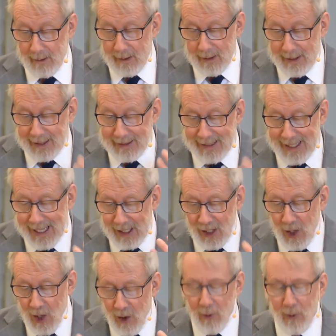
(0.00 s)
Let that
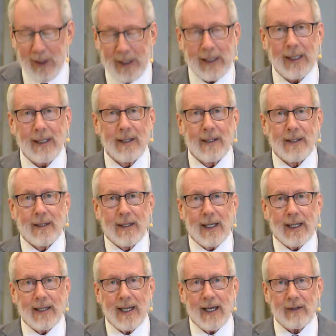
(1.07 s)
knowing
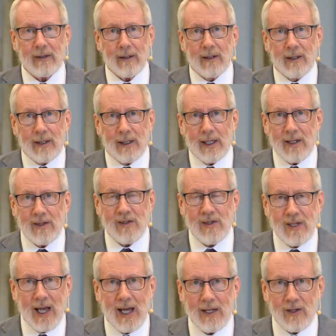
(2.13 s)
and that
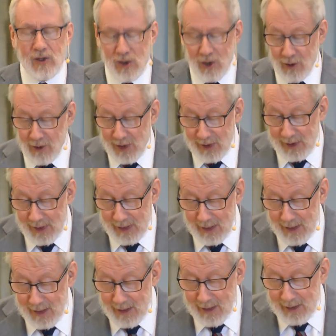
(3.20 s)
inside certainty
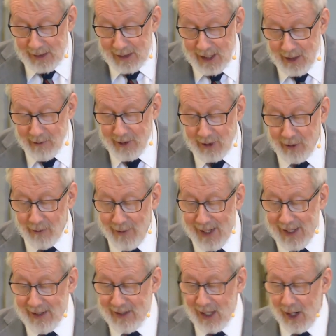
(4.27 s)

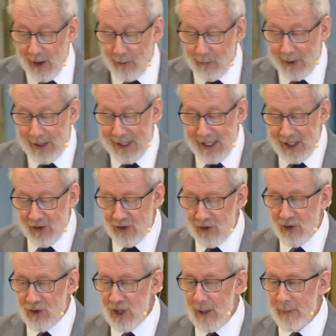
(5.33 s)
characterize our
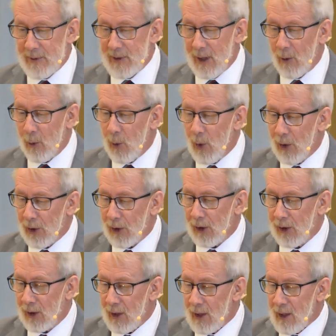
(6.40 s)
relationships, our
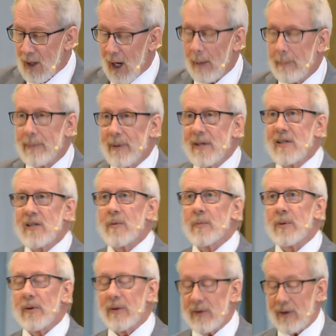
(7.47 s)
work, our
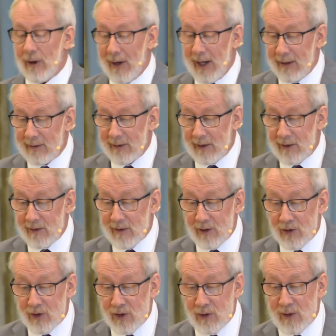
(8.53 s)
principles, our ethics, our
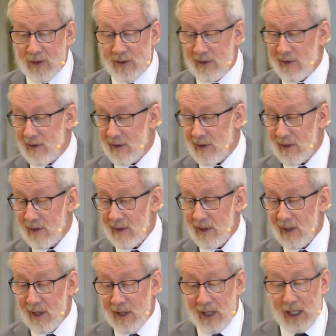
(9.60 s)
choices,
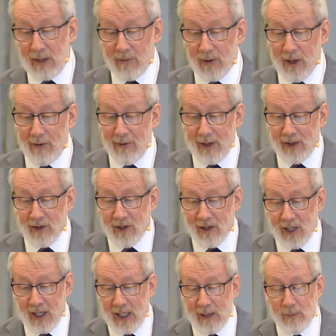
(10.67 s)
even our
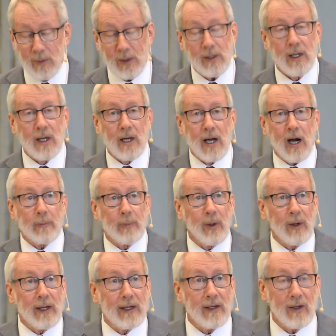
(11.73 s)
entertainment, our
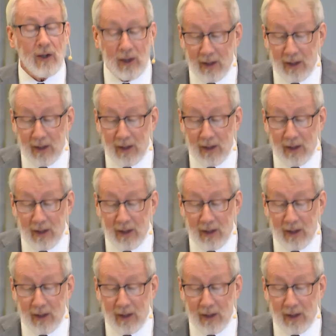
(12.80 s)
political